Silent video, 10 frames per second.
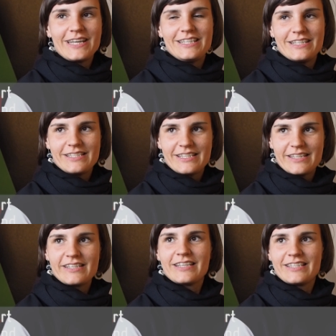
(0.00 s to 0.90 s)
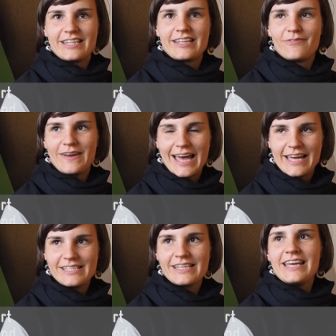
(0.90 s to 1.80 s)
ideas that, that they've
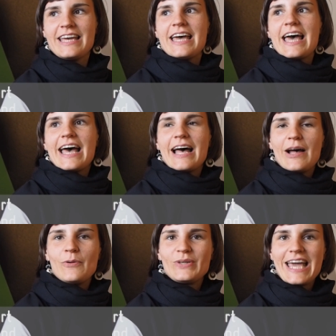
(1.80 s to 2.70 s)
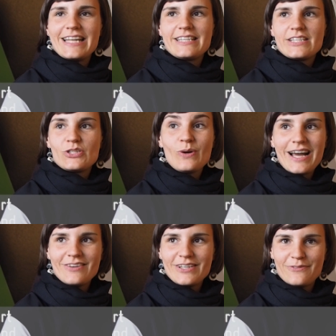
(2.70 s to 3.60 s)
had. Uh, we had
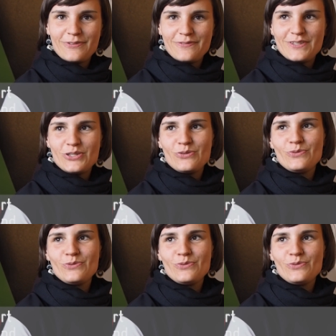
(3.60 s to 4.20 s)
252